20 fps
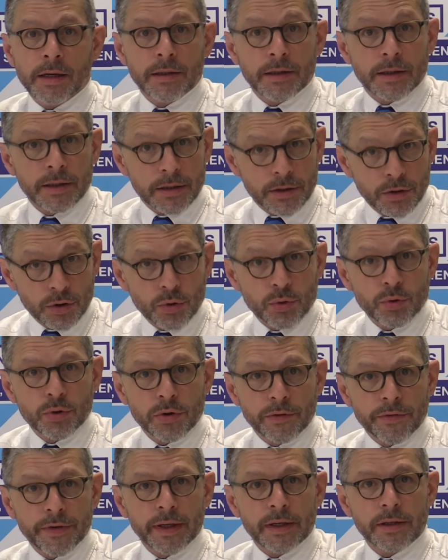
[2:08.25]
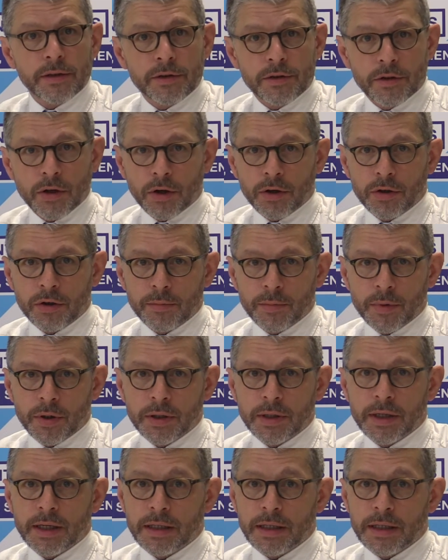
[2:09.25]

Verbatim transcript: This new surveillance document